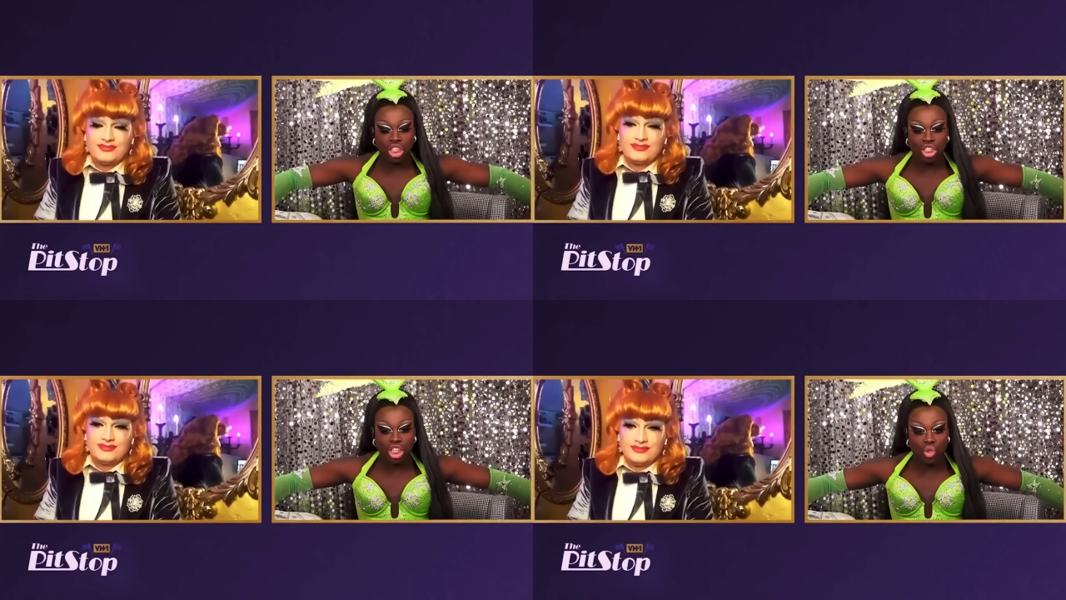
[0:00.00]

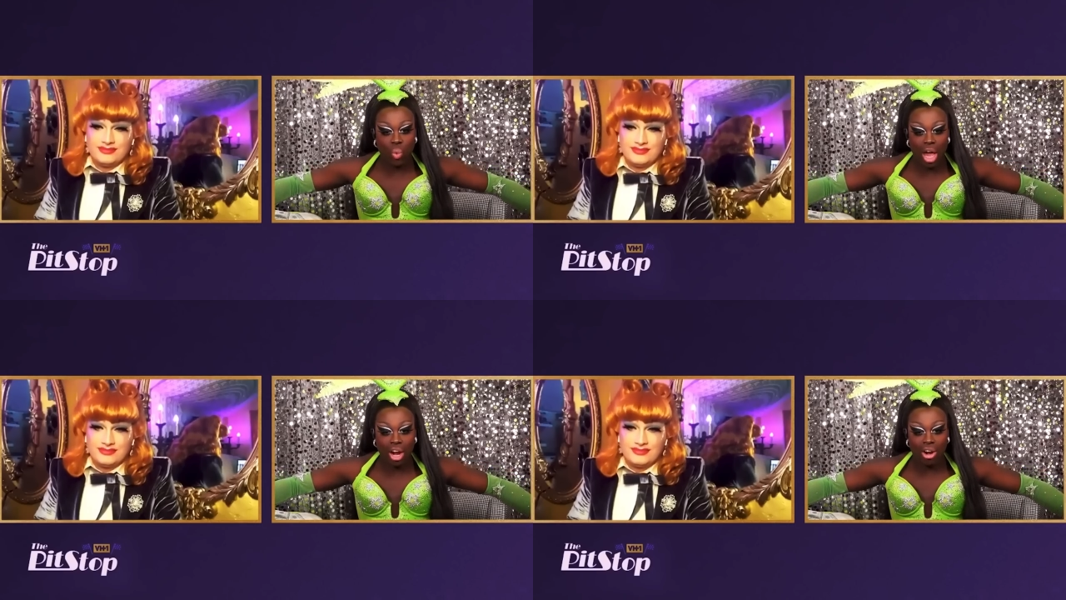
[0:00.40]
Speaker 1: just a
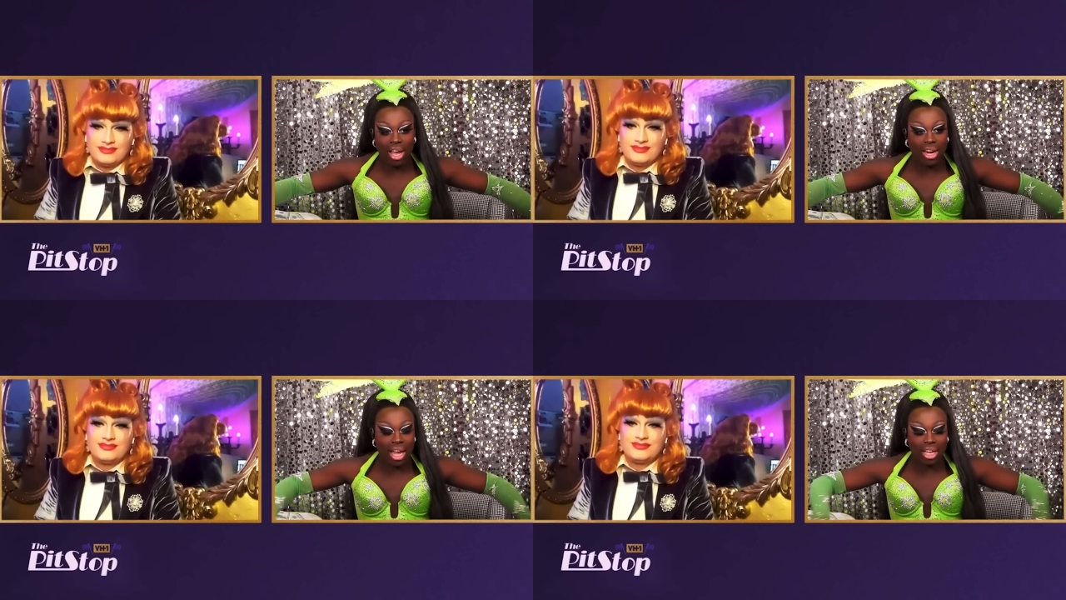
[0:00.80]
sweater
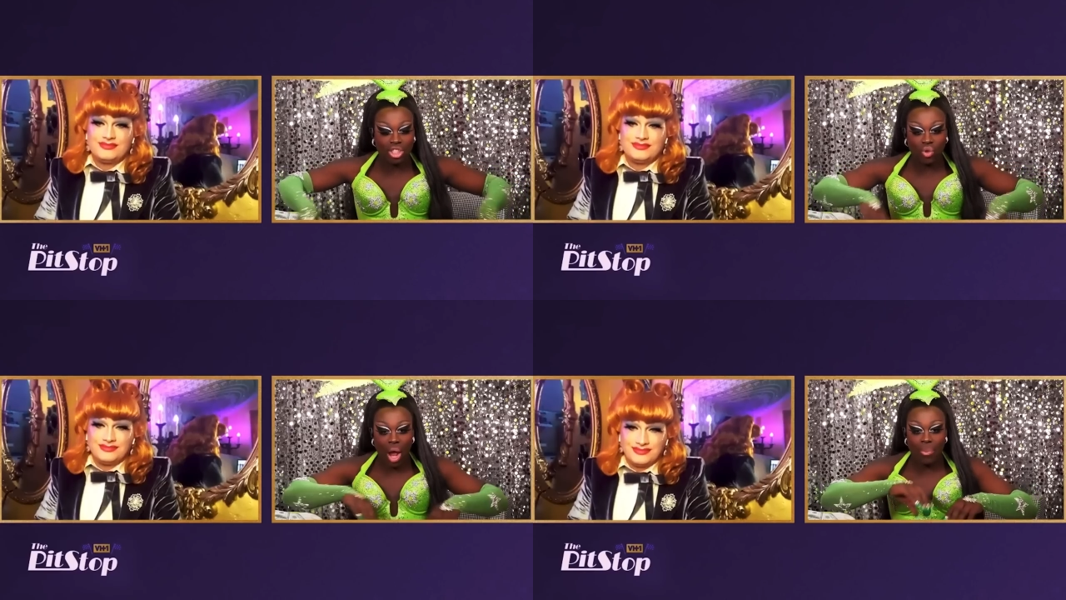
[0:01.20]
and like a
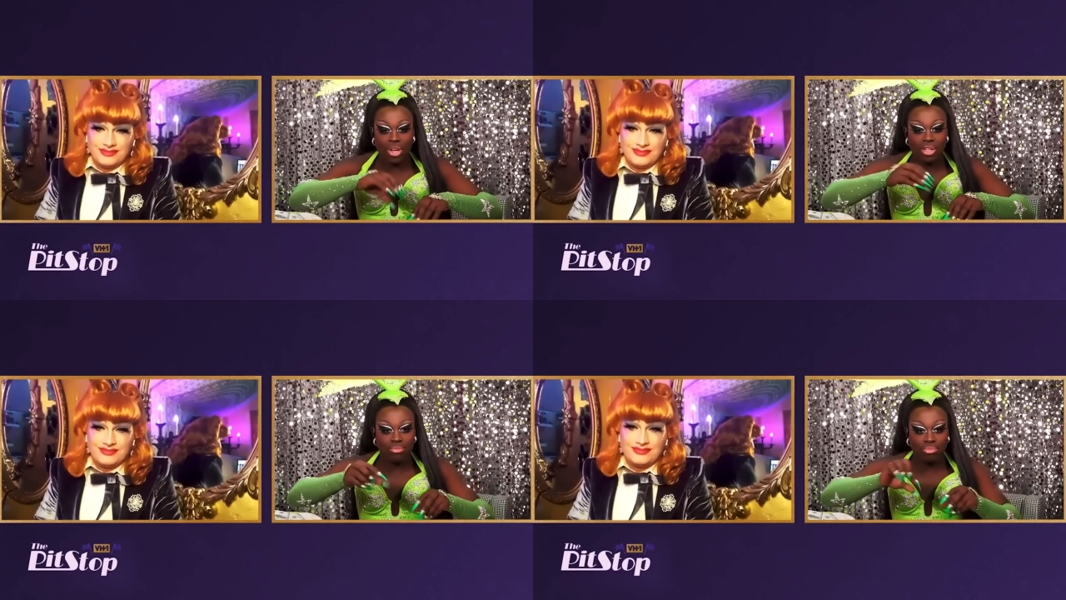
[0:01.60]

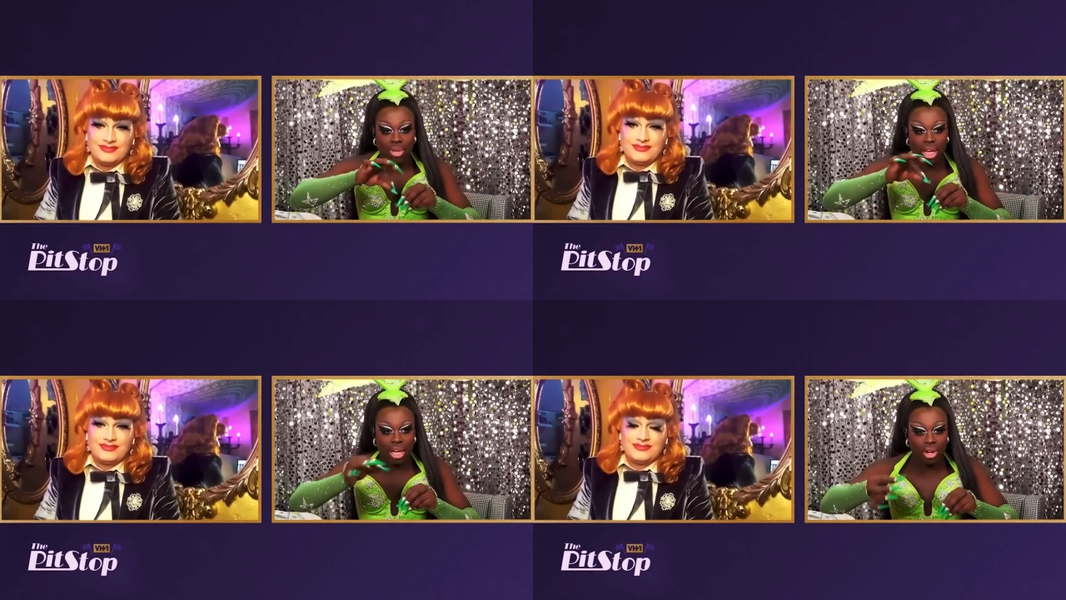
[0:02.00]
strappy
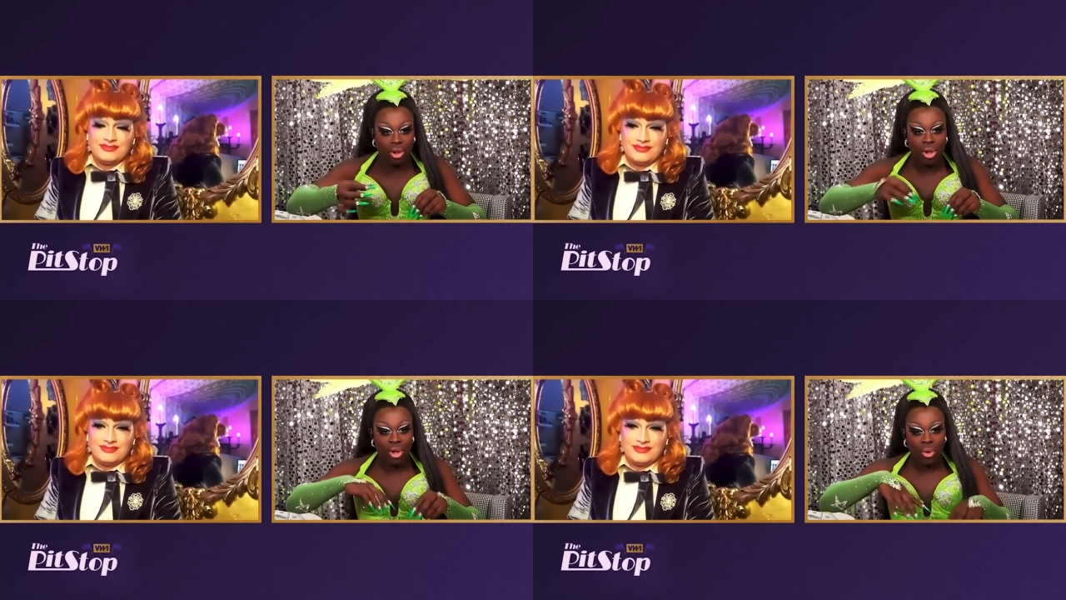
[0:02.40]

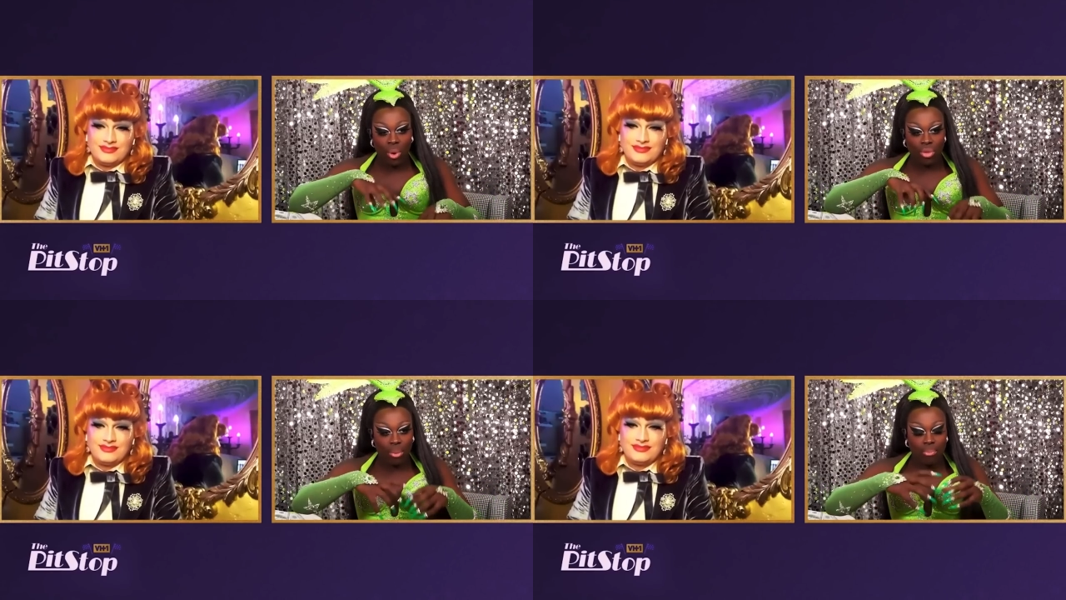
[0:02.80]
heel
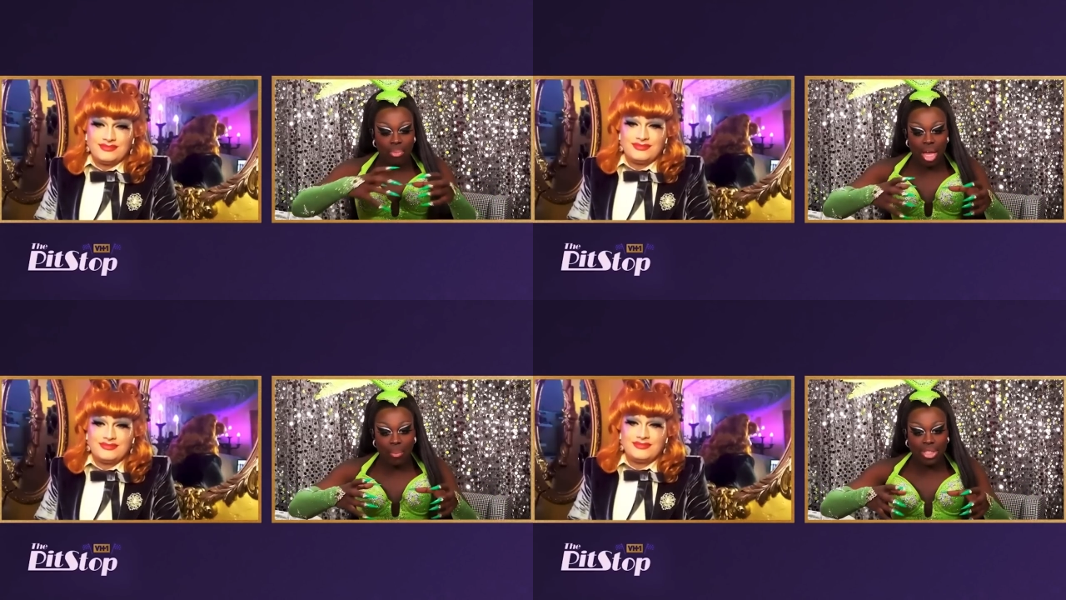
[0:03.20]
with her
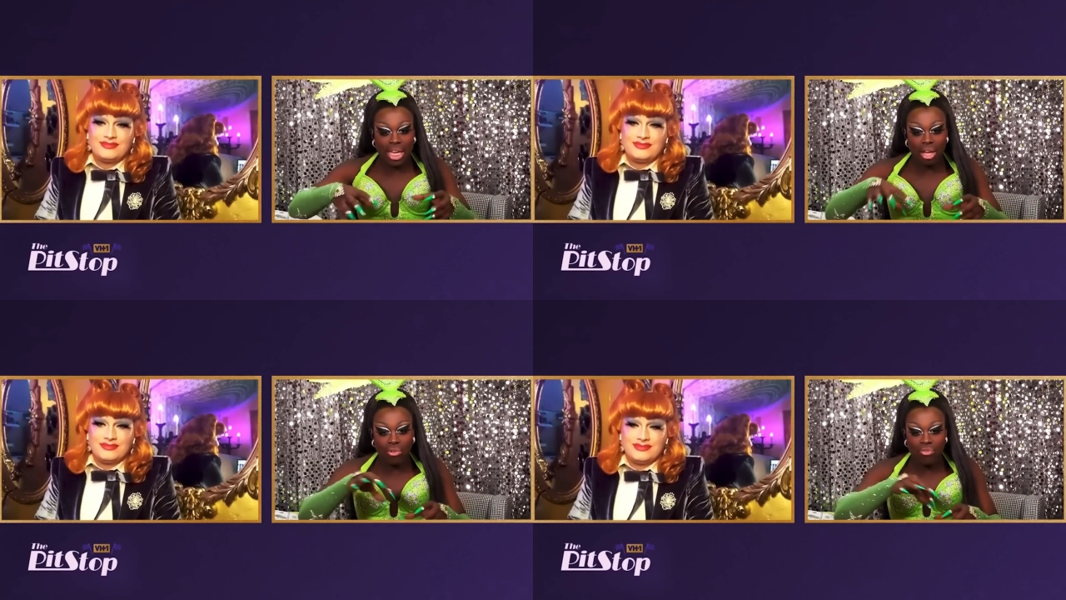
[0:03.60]
big
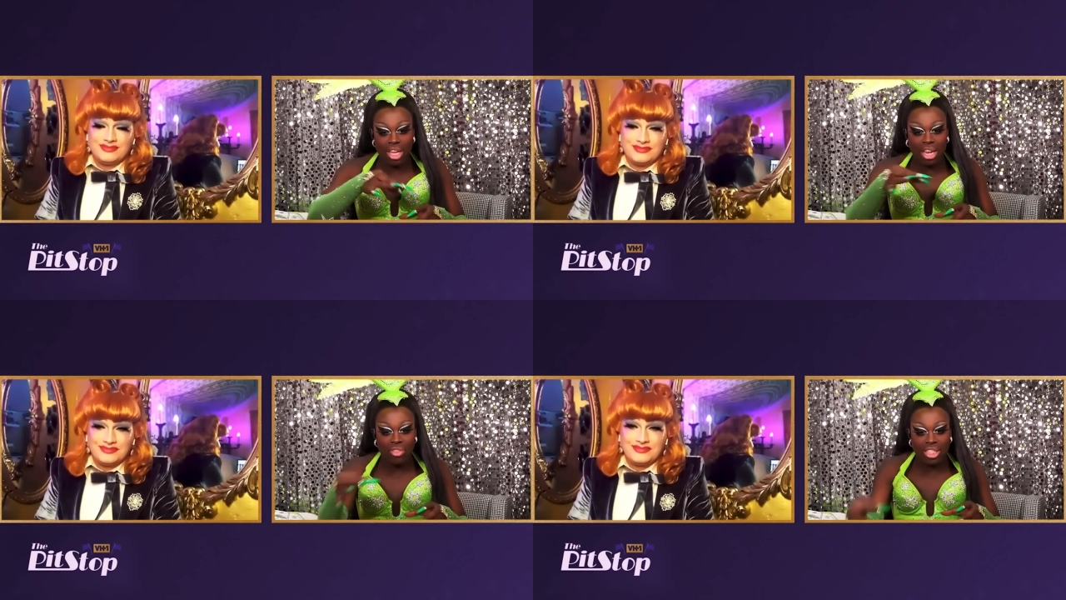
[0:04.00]
potato
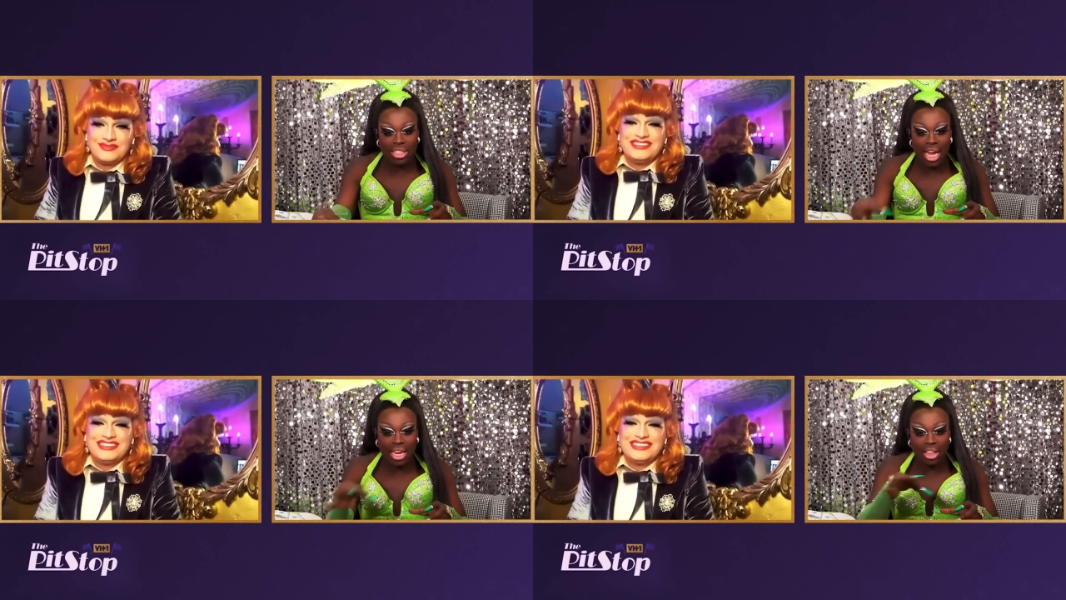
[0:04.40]
feet in these
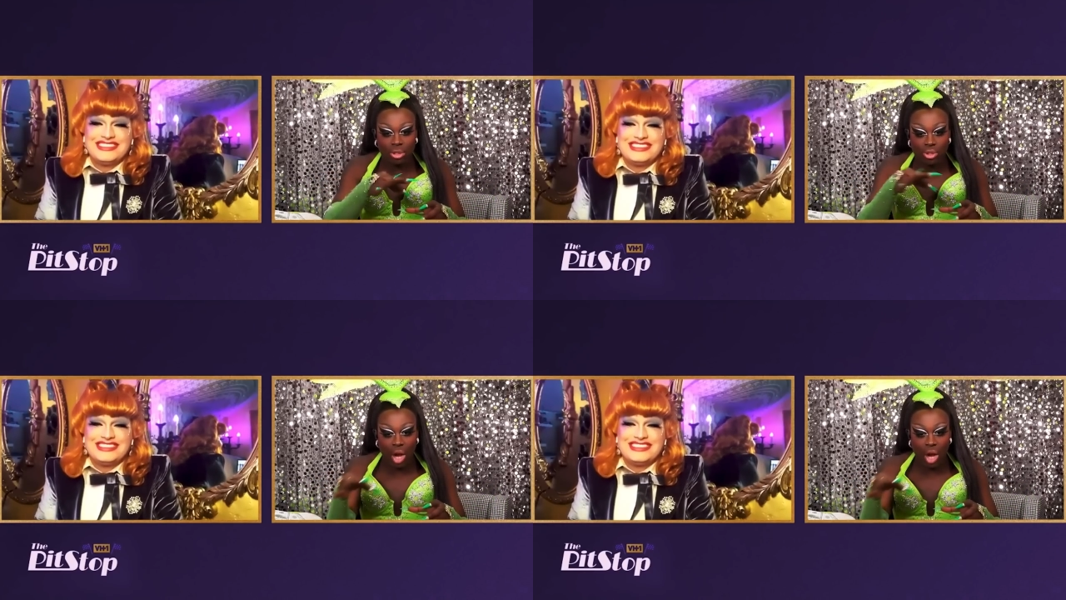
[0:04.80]
tiny little